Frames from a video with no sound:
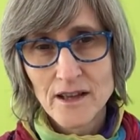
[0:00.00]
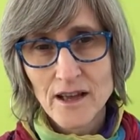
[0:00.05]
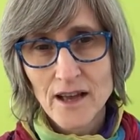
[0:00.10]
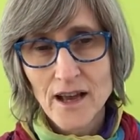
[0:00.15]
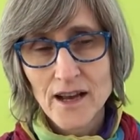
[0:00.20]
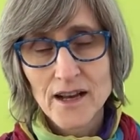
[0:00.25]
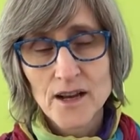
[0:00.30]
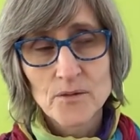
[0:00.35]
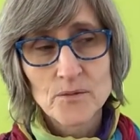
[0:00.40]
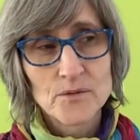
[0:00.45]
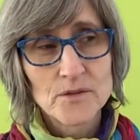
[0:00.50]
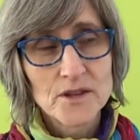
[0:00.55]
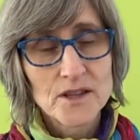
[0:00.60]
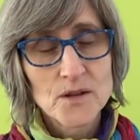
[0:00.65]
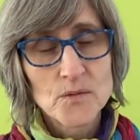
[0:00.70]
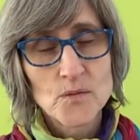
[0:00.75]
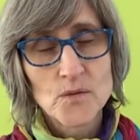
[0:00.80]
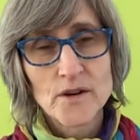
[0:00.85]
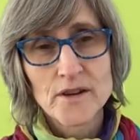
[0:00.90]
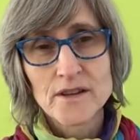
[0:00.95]
And I really
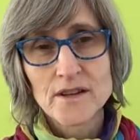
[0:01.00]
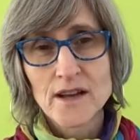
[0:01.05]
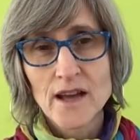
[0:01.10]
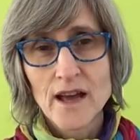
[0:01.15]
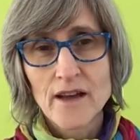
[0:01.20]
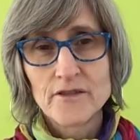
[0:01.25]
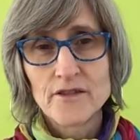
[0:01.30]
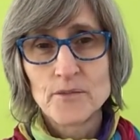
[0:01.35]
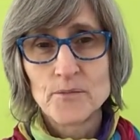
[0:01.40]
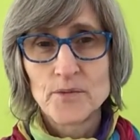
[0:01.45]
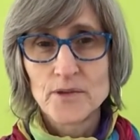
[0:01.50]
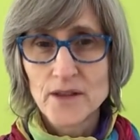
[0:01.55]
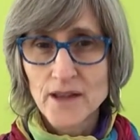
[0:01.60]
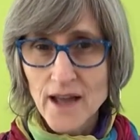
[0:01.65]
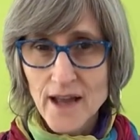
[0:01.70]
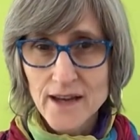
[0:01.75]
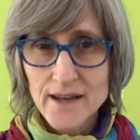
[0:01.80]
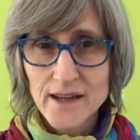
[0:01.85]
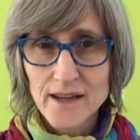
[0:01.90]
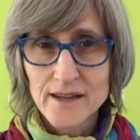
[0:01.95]
want you to have a
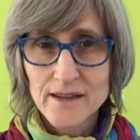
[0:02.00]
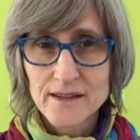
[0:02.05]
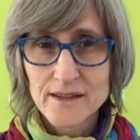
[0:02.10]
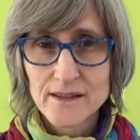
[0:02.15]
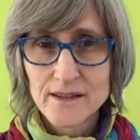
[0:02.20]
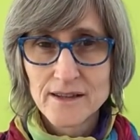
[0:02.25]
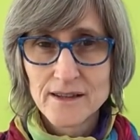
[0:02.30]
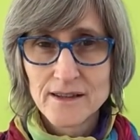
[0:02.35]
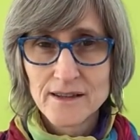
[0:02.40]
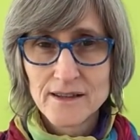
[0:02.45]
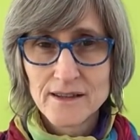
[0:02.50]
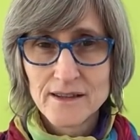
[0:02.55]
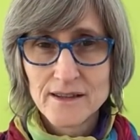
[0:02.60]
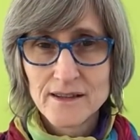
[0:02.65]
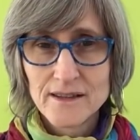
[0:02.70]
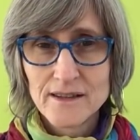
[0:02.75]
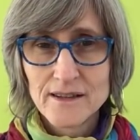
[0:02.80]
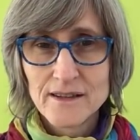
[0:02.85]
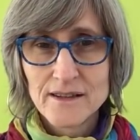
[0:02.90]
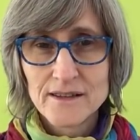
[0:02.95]
planet
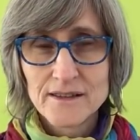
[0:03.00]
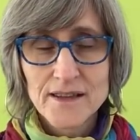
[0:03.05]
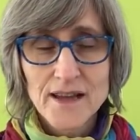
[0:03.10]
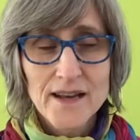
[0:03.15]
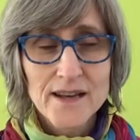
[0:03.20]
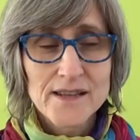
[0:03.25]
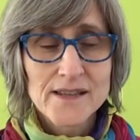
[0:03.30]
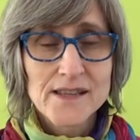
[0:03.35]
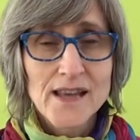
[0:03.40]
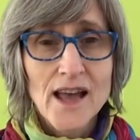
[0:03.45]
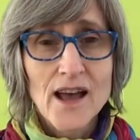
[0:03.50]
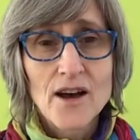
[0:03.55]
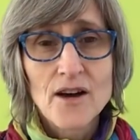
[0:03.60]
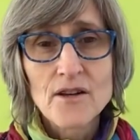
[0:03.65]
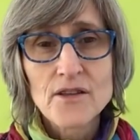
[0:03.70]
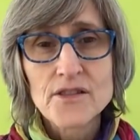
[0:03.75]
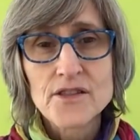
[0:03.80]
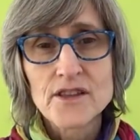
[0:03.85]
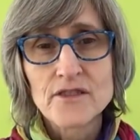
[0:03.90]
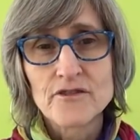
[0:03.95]
that is
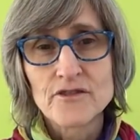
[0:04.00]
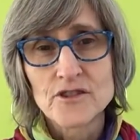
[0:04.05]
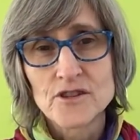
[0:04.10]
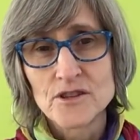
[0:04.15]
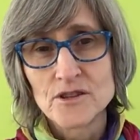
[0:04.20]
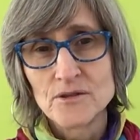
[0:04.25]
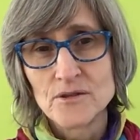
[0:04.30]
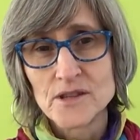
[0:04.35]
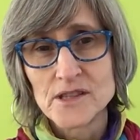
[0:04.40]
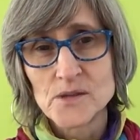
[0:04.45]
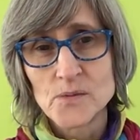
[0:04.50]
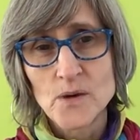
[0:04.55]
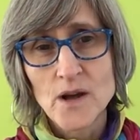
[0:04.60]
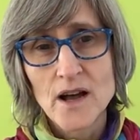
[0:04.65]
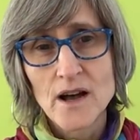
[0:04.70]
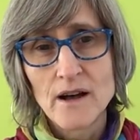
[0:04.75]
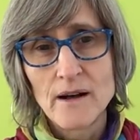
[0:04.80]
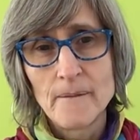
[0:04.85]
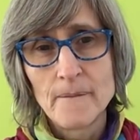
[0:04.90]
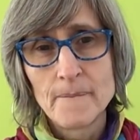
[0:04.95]
healthy for you as
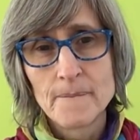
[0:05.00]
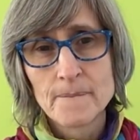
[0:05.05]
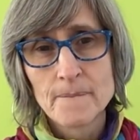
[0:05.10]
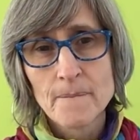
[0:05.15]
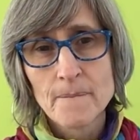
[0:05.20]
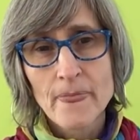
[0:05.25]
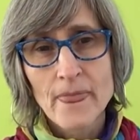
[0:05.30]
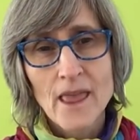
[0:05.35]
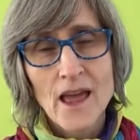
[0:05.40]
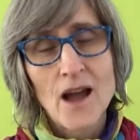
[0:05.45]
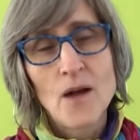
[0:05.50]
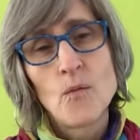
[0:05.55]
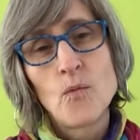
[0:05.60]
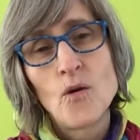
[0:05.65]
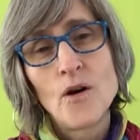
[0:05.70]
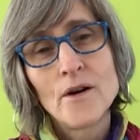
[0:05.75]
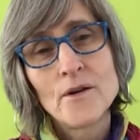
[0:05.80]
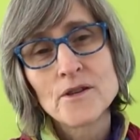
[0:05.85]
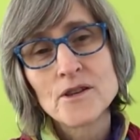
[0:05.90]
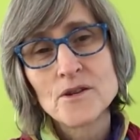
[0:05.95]
well. I
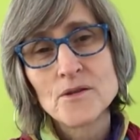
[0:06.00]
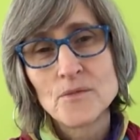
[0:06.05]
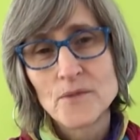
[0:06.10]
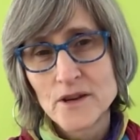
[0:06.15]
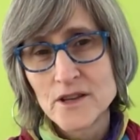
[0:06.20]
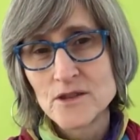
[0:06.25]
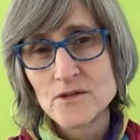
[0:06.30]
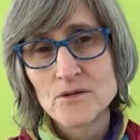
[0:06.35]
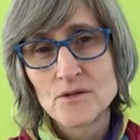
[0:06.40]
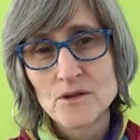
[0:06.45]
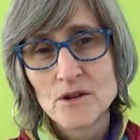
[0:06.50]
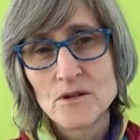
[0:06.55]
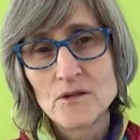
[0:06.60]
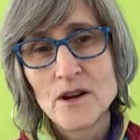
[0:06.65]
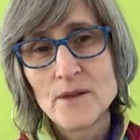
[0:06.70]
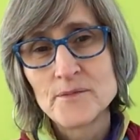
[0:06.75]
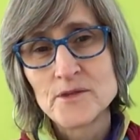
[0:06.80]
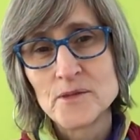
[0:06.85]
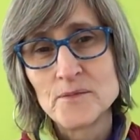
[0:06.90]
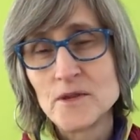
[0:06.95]
want you when you grow
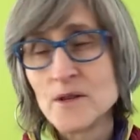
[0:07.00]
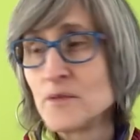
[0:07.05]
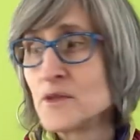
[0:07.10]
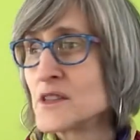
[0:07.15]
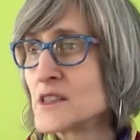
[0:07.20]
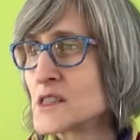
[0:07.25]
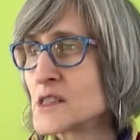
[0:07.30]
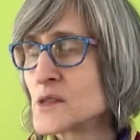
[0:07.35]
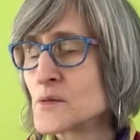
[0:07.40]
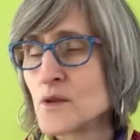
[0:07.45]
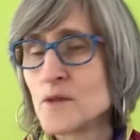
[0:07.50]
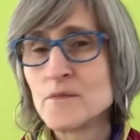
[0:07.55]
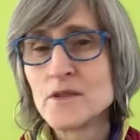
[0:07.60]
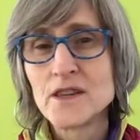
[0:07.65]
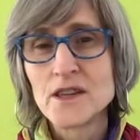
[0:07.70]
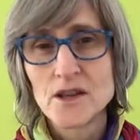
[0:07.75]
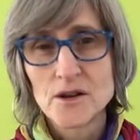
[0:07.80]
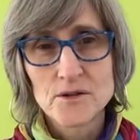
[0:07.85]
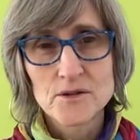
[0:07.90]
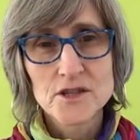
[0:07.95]
up to be able to swim in
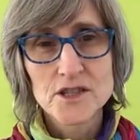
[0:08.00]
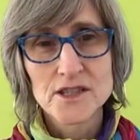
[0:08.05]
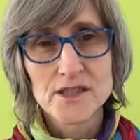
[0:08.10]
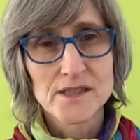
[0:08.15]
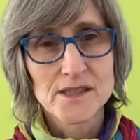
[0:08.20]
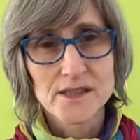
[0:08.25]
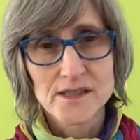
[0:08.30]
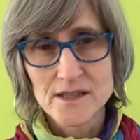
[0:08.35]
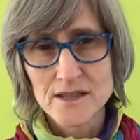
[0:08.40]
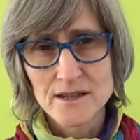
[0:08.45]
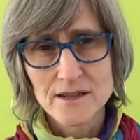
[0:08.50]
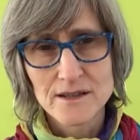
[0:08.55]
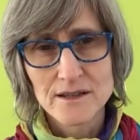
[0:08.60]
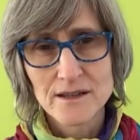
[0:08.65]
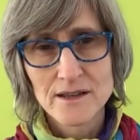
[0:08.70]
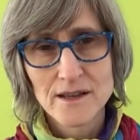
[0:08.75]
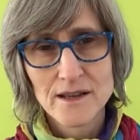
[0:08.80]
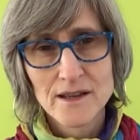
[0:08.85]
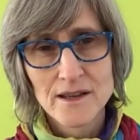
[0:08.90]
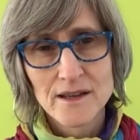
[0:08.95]
the ocean still
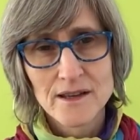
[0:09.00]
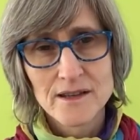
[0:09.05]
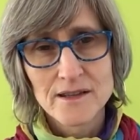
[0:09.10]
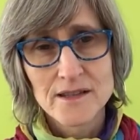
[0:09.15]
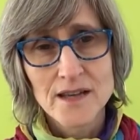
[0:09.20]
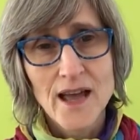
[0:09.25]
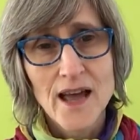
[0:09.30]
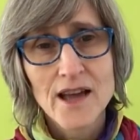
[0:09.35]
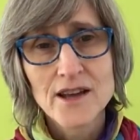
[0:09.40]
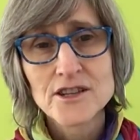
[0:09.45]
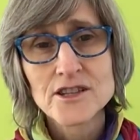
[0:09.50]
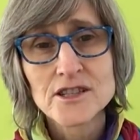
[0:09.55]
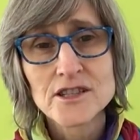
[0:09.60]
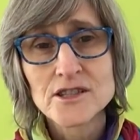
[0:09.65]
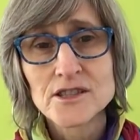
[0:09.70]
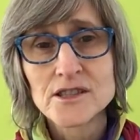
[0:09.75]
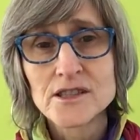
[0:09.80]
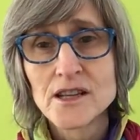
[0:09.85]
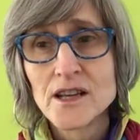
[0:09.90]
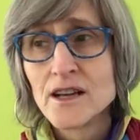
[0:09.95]
and to actually
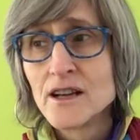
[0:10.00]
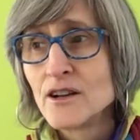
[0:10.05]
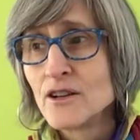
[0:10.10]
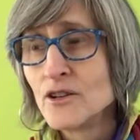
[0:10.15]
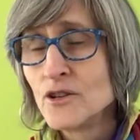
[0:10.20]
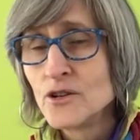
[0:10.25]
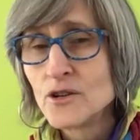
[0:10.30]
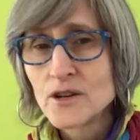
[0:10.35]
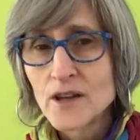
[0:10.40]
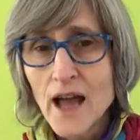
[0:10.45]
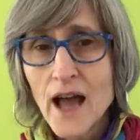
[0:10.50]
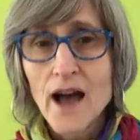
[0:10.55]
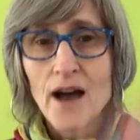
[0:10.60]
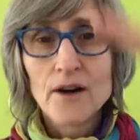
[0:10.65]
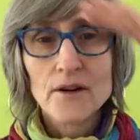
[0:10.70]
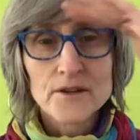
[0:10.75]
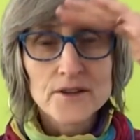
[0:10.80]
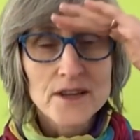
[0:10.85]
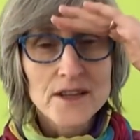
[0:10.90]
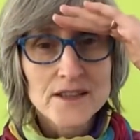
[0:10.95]
just look
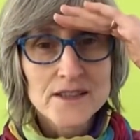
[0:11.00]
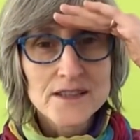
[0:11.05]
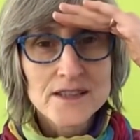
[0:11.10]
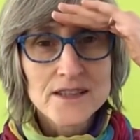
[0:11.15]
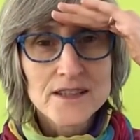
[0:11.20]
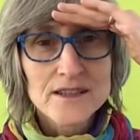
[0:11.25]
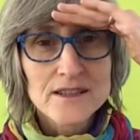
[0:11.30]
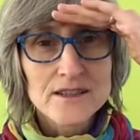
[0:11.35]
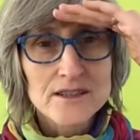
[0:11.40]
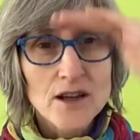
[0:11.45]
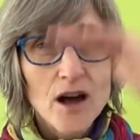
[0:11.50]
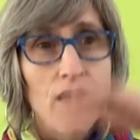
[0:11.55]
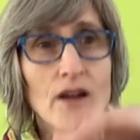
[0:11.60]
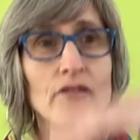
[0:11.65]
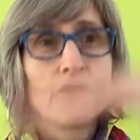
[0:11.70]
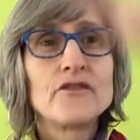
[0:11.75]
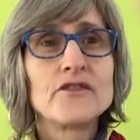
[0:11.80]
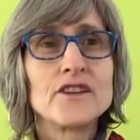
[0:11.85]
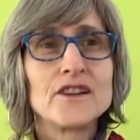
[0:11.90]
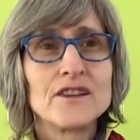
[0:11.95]
out and see a
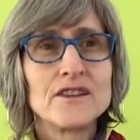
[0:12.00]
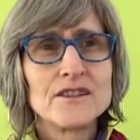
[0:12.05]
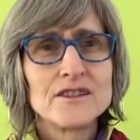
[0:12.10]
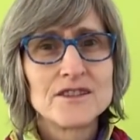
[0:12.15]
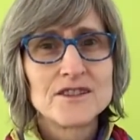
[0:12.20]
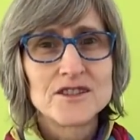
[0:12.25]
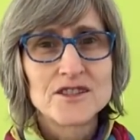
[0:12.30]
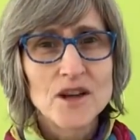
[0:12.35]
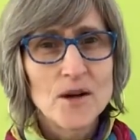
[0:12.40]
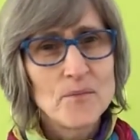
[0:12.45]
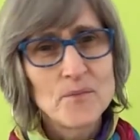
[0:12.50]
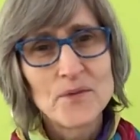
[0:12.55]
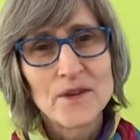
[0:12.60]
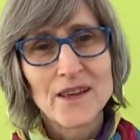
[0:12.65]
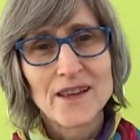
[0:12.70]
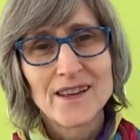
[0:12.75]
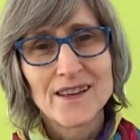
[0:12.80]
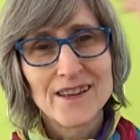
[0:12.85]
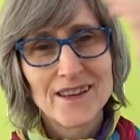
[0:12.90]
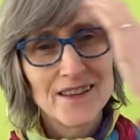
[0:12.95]
dolphin
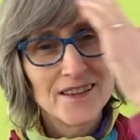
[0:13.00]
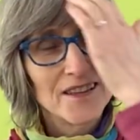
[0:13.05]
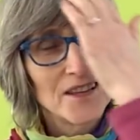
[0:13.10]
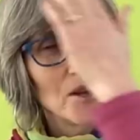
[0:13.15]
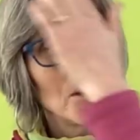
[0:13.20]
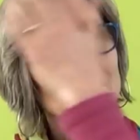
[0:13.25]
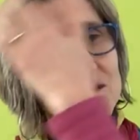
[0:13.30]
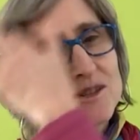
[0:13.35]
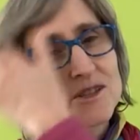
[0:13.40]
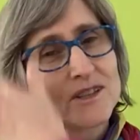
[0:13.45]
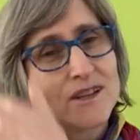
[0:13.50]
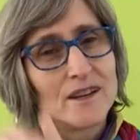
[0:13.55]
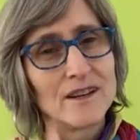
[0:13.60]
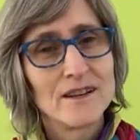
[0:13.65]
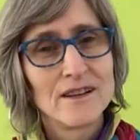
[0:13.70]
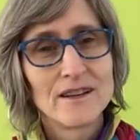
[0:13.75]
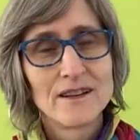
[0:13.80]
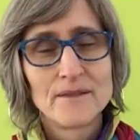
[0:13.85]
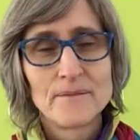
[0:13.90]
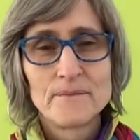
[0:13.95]
jumping in the
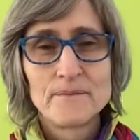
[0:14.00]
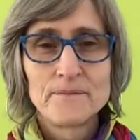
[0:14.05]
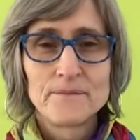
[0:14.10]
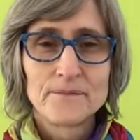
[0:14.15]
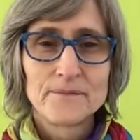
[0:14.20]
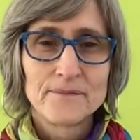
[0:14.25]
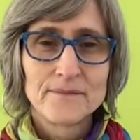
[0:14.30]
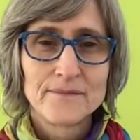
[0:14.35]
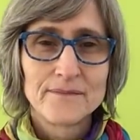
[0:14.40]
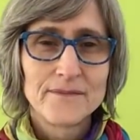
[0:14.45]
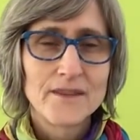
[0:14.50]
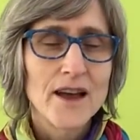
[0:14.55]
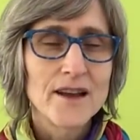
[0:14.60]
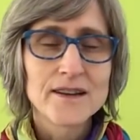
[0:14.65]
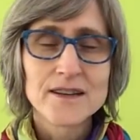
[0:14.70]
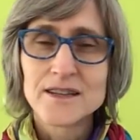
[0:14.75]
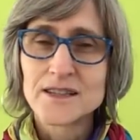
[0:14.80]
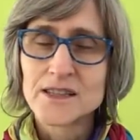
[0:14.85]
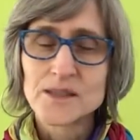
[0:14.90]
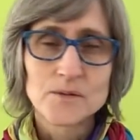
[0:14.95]
ocean, not
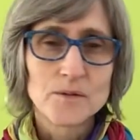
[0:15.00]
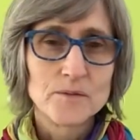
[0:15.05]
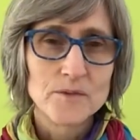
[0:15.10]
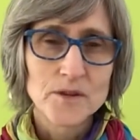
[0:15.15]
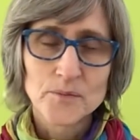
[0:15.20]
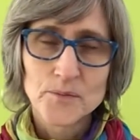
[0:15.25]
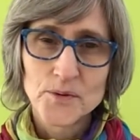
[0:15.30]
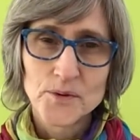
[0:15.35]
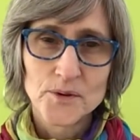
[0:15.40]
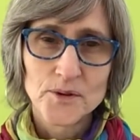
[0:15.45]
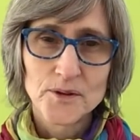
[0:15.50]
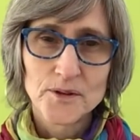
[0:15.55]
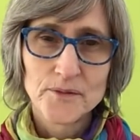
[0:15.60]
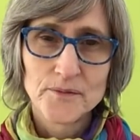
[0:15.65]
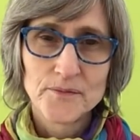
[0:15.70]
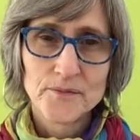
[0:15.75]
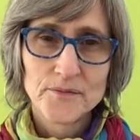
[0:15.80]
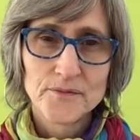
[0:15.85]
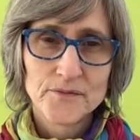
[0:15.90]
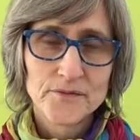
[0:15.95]
in a swimming pool,
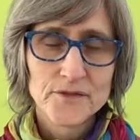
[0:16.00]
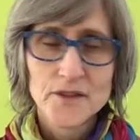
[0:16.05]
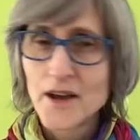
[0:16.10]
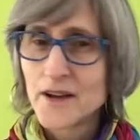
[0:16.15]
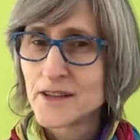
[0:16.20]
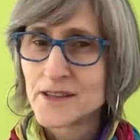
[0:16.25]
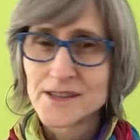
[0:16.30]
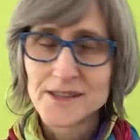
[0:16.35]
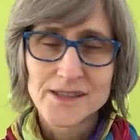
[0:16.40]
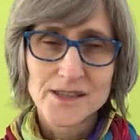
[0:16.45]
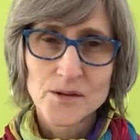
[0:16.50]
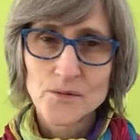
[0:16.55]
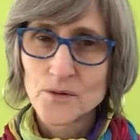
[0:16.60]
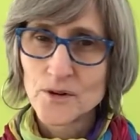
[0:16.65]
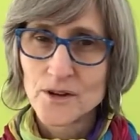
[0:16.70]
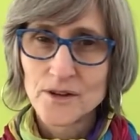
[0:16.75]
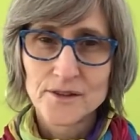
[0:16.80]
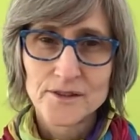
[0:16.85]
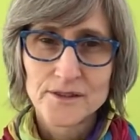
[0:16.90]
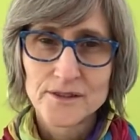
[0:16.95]
not at
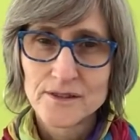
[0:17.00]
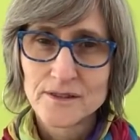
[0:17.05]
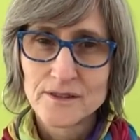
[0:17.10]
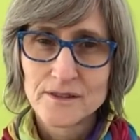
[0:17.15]
SeaWorld.